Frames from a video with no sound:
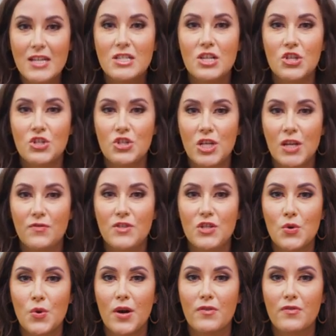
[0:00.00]
to
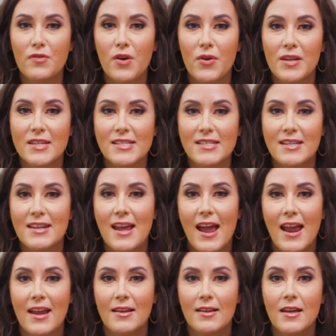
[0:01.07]
shift your focus
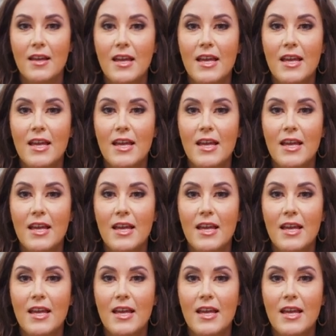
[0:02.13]
today.